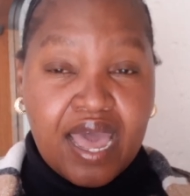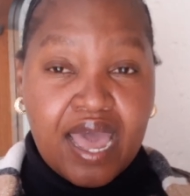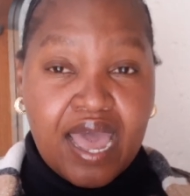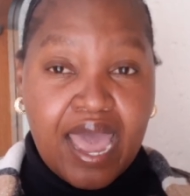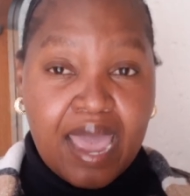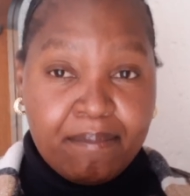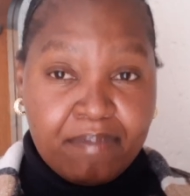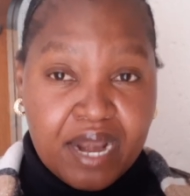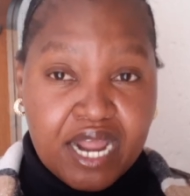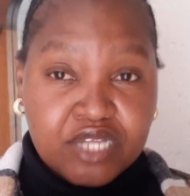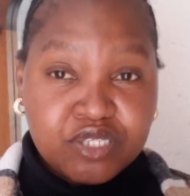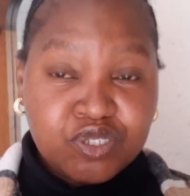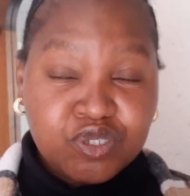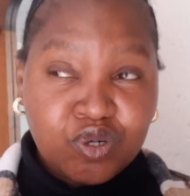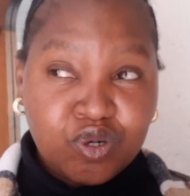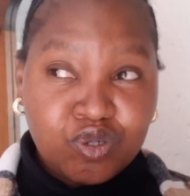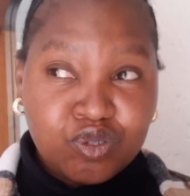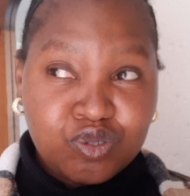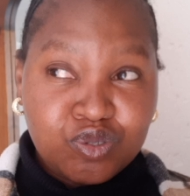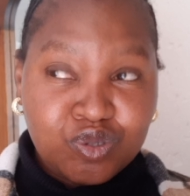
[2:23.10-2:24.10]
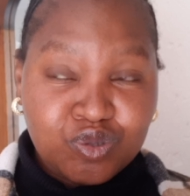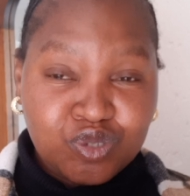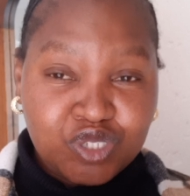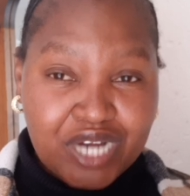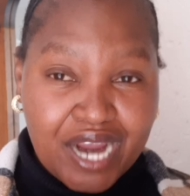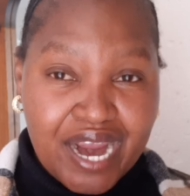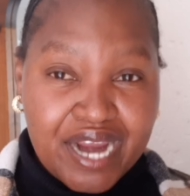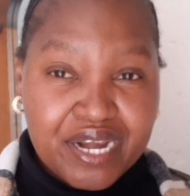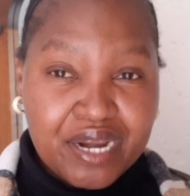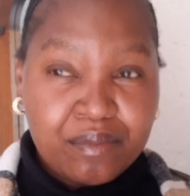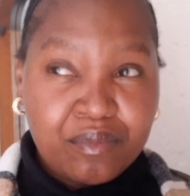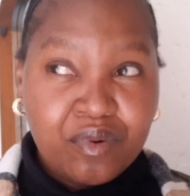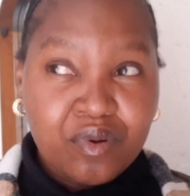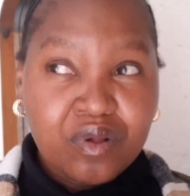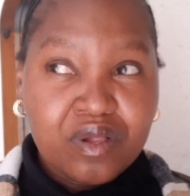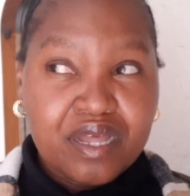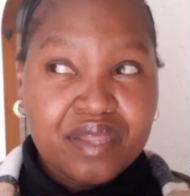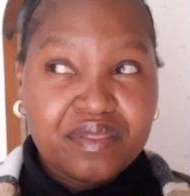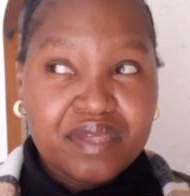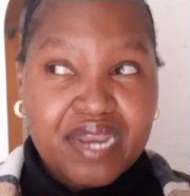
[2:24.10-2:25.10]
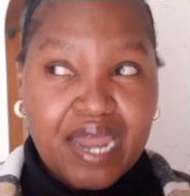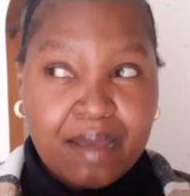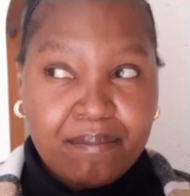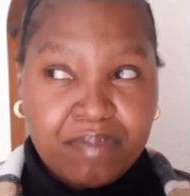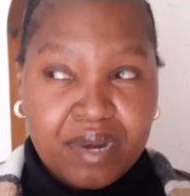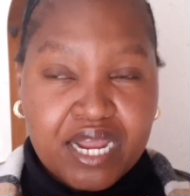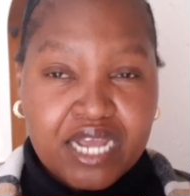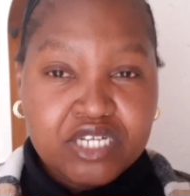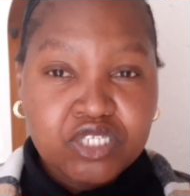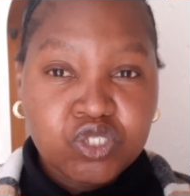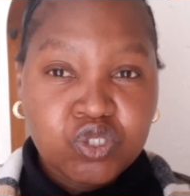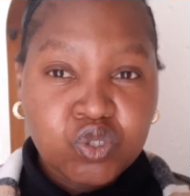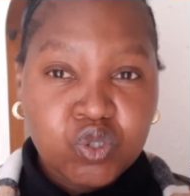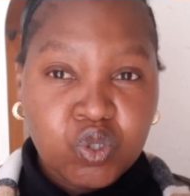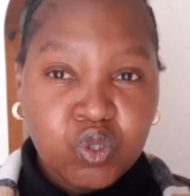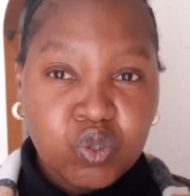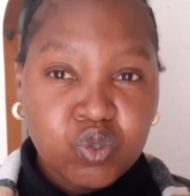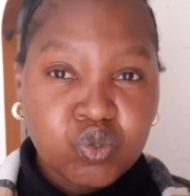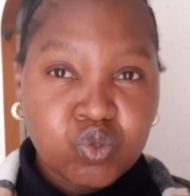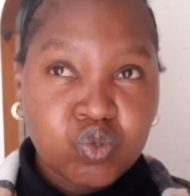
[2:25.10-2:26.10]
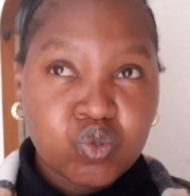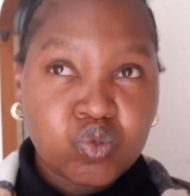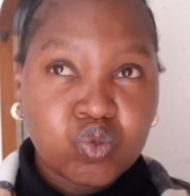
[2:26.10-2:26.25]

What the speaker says: I planned to go to China Mall, and then I planned to go